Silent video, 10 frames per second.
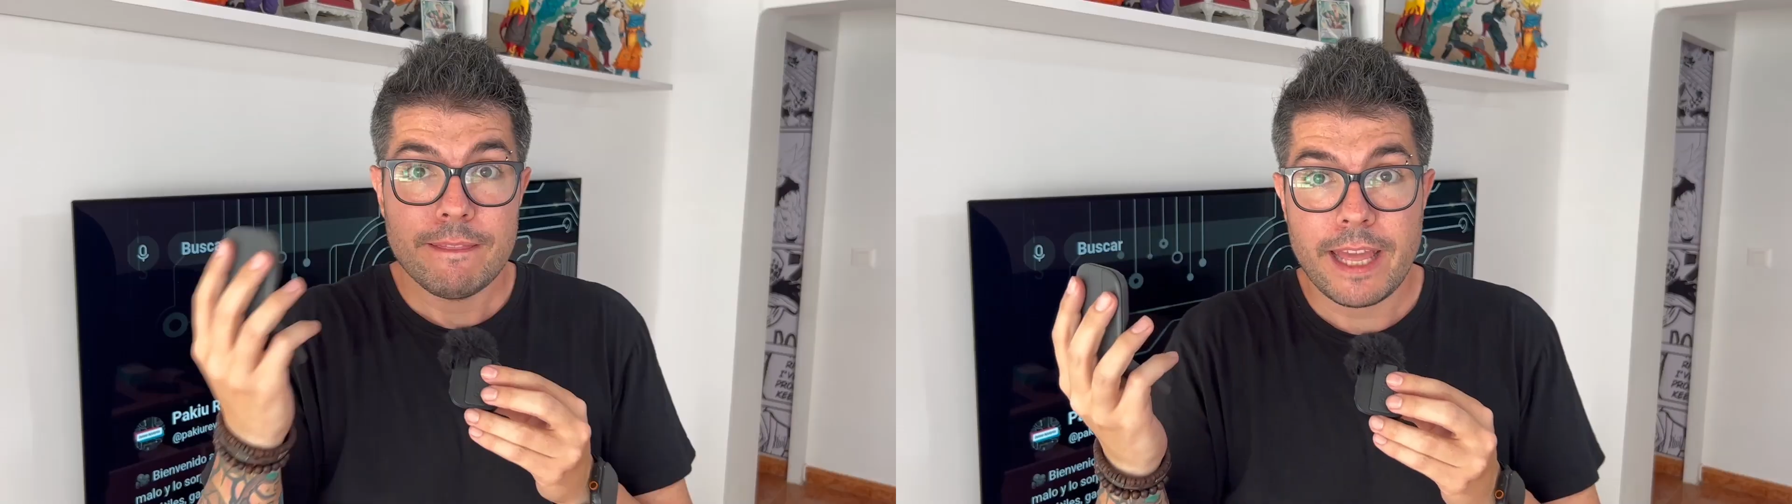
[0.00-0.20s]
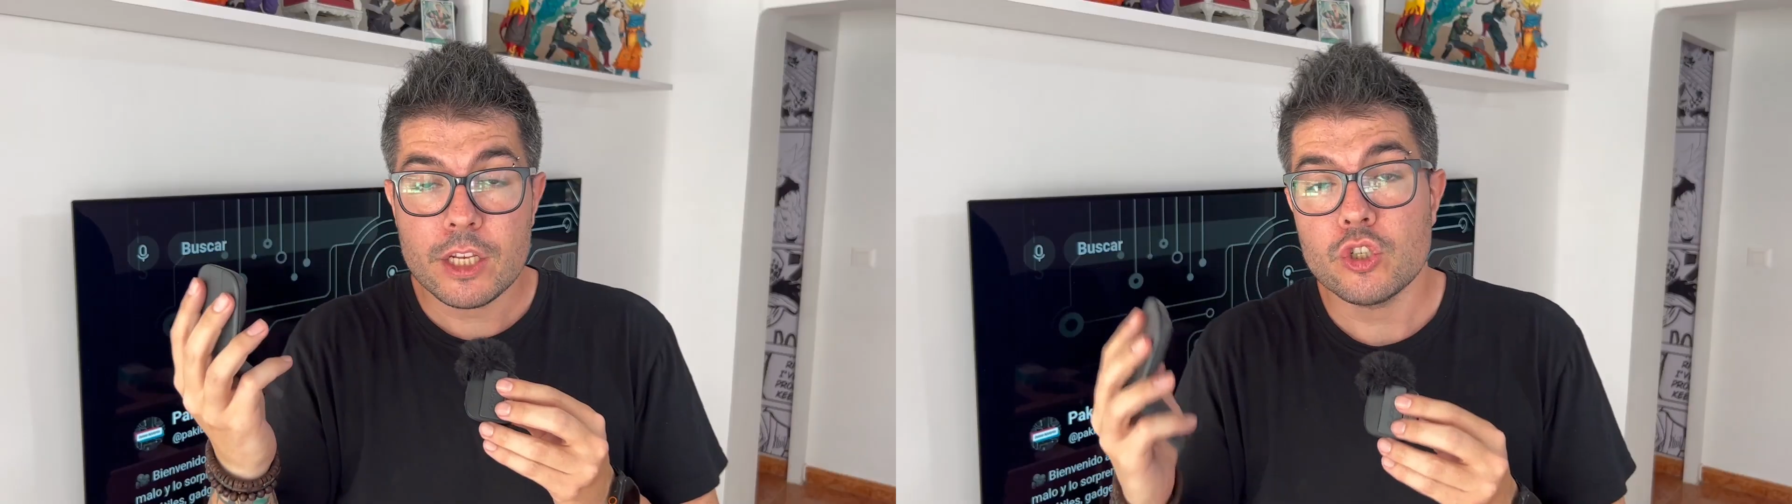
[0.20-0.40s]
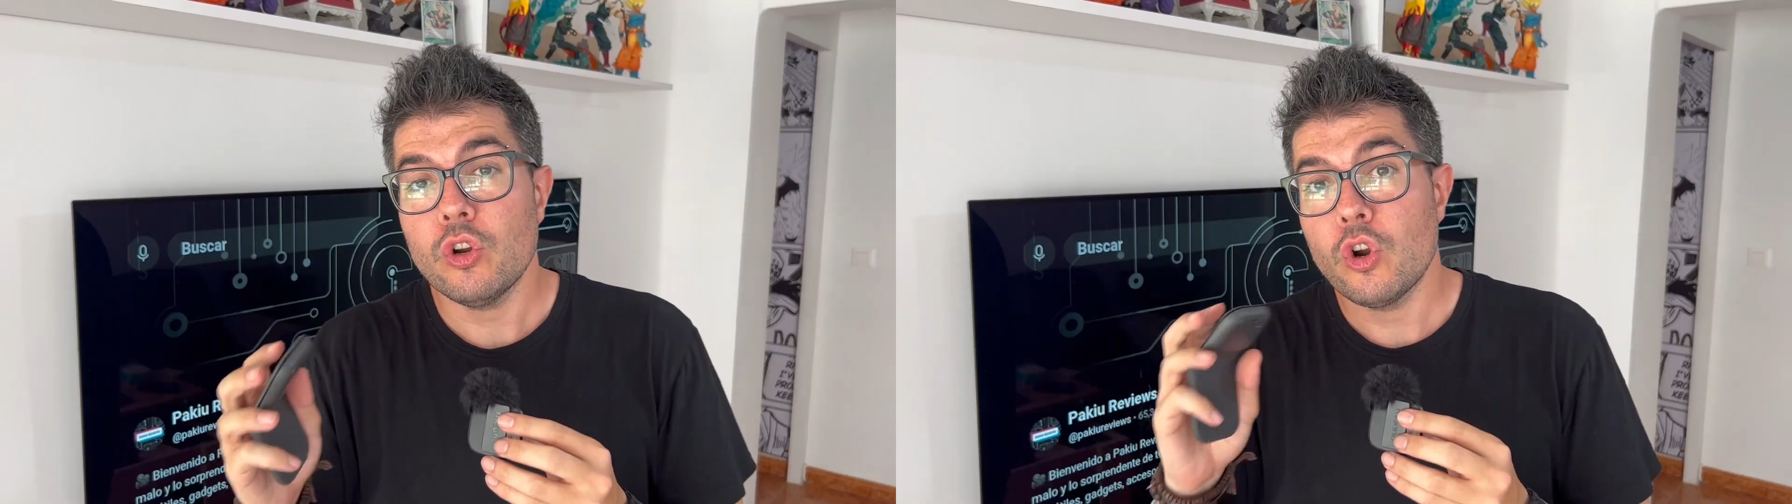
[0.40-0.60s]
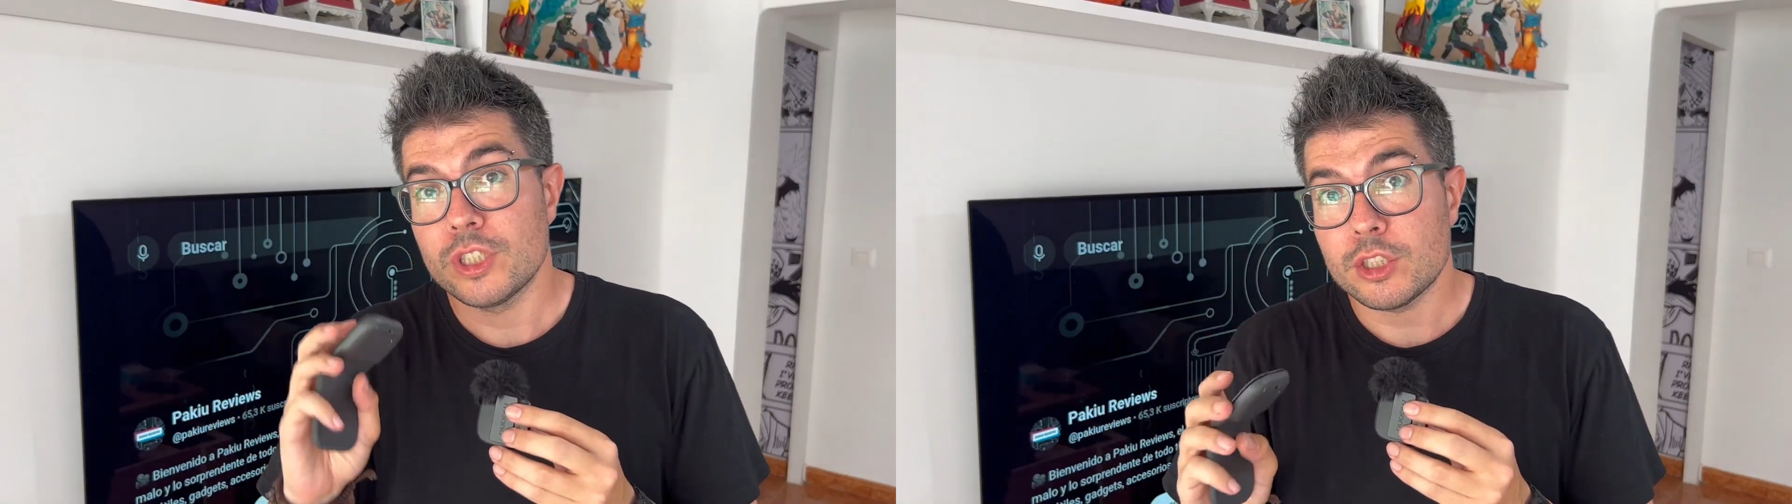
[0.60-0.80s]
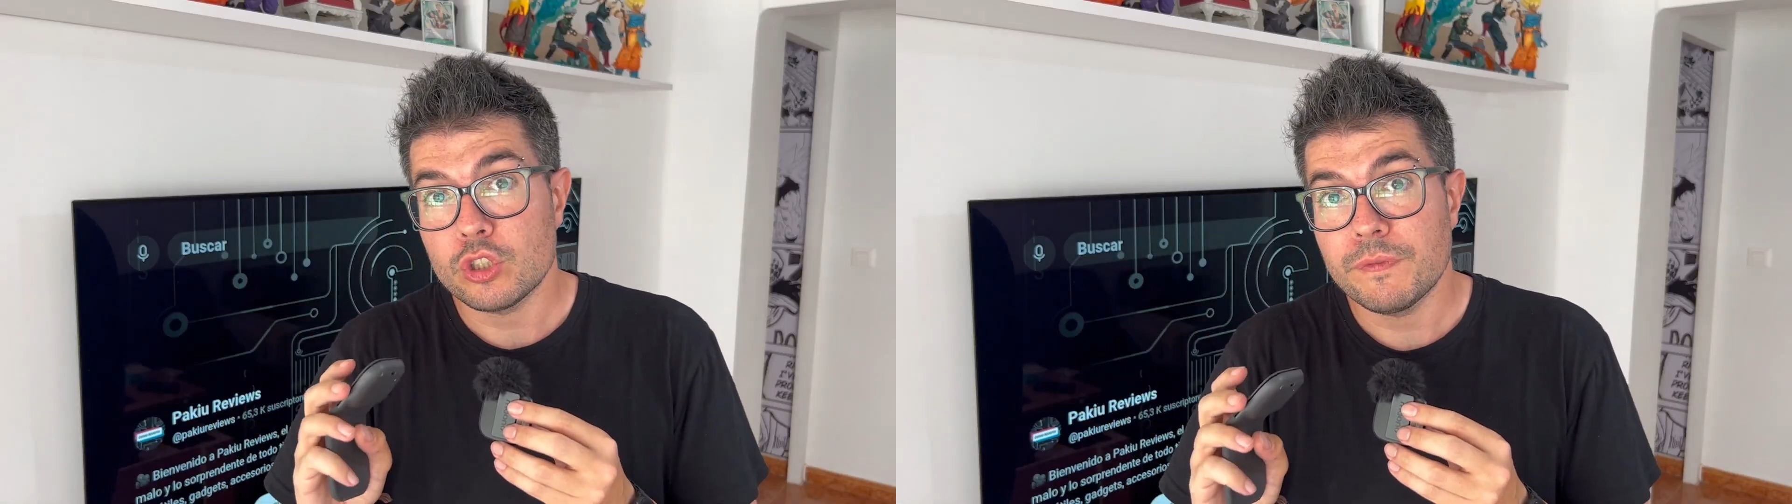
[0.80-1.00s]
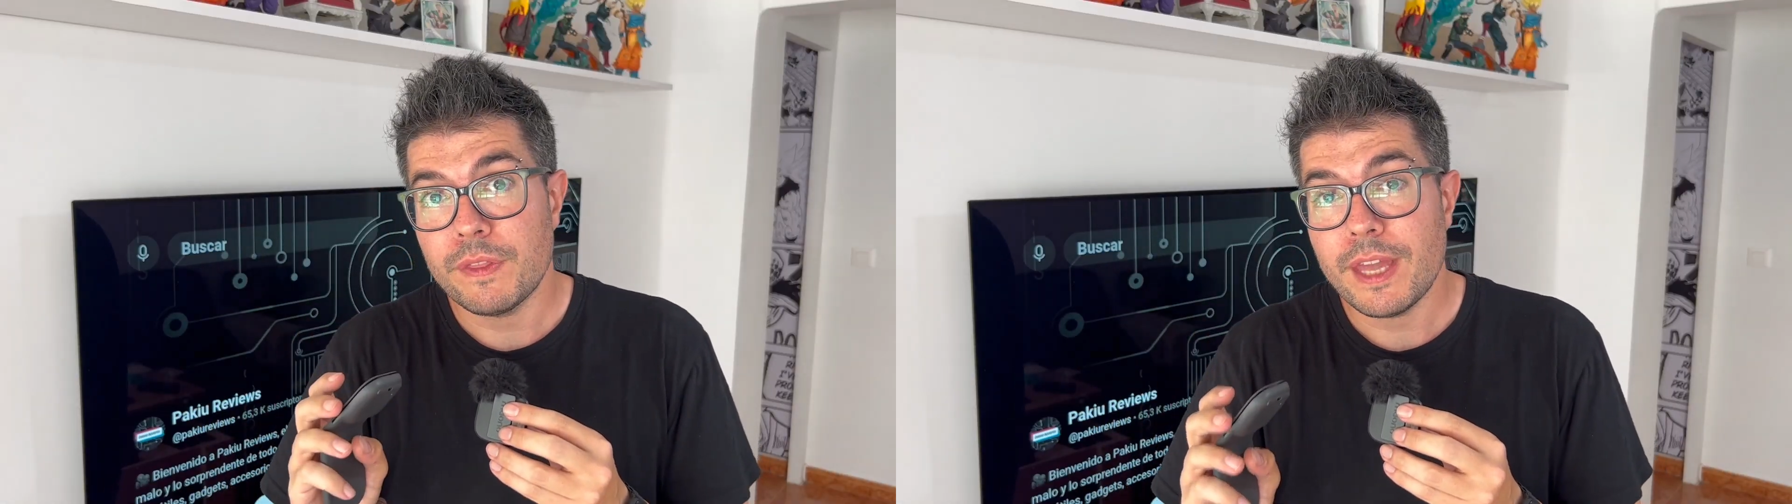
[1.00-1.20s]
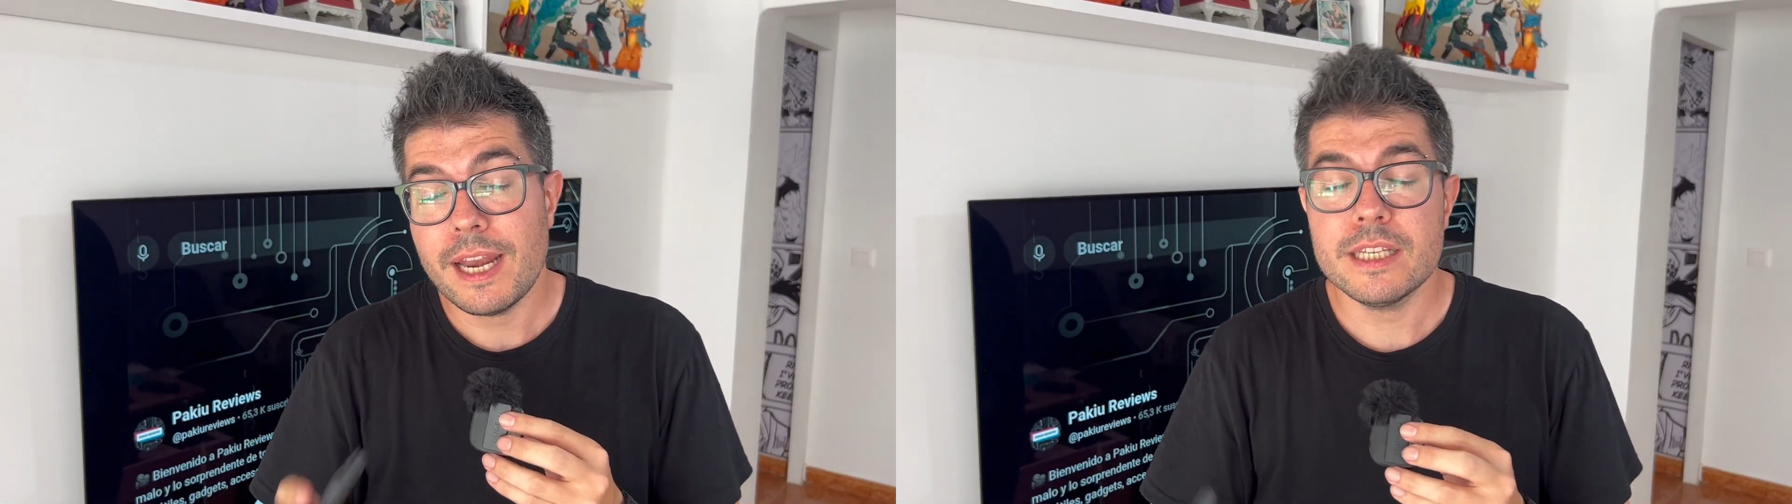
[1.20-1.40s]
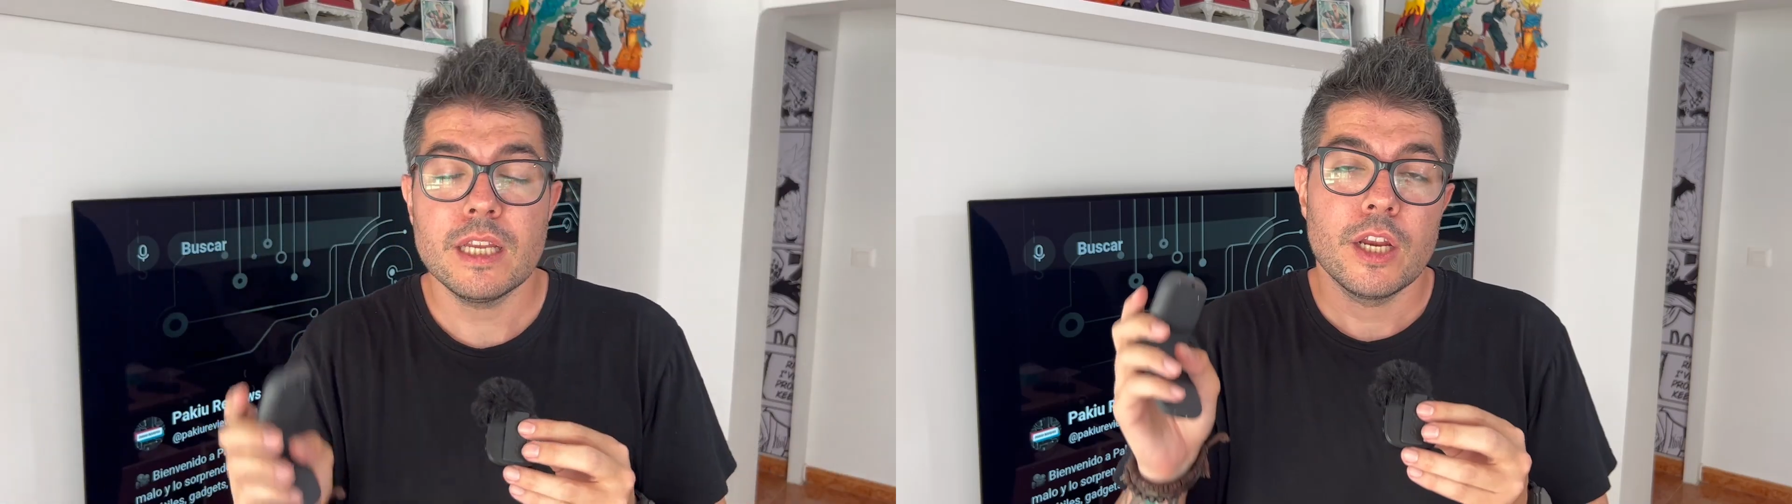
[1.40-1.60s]
In fact,
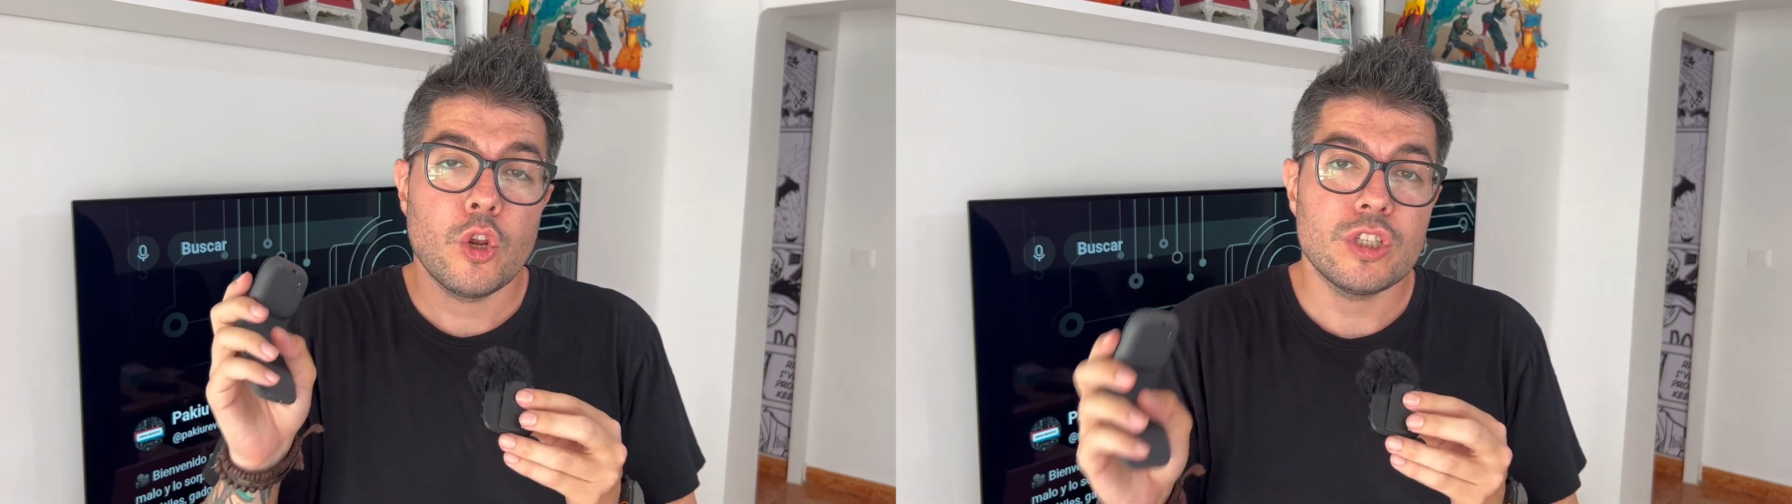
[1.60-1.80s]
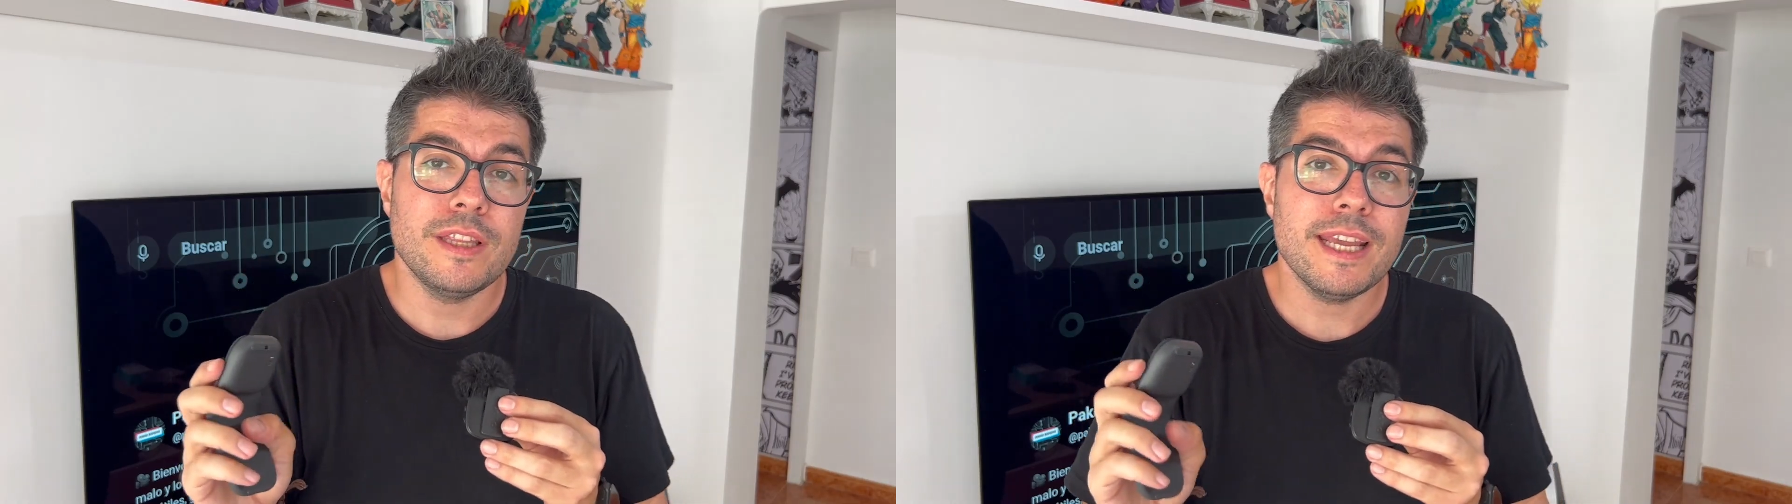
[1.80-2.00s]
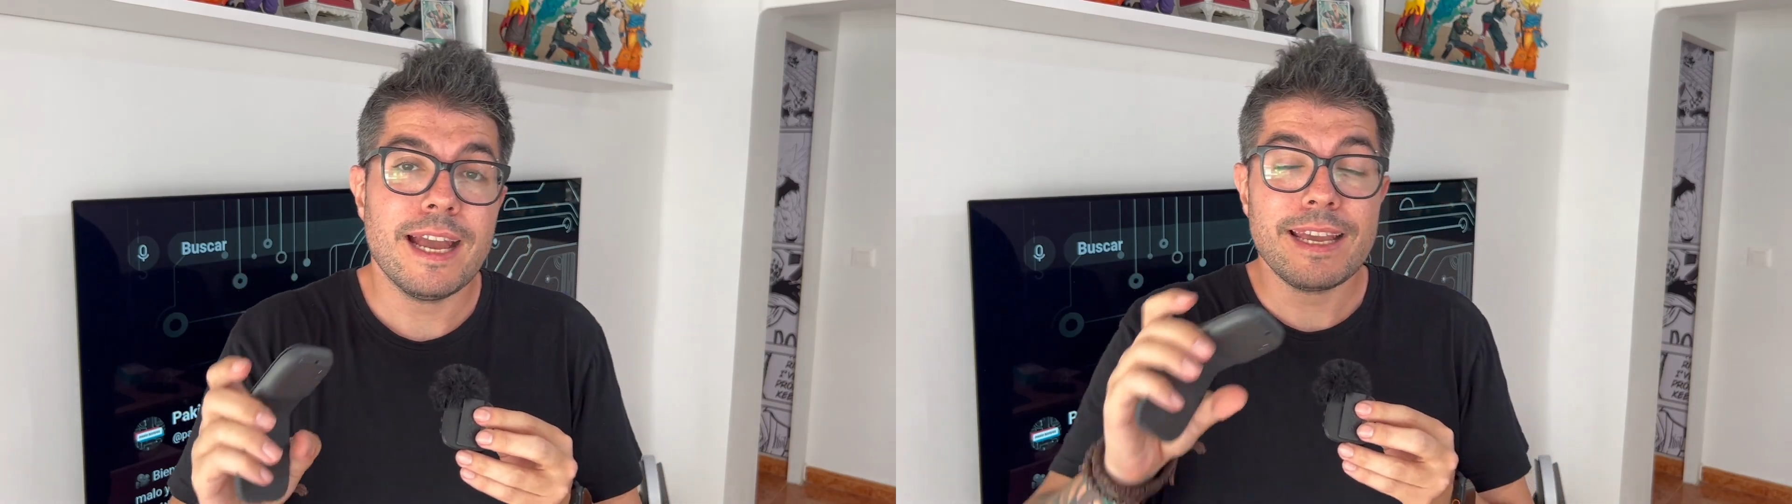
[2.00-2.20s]
official data shows that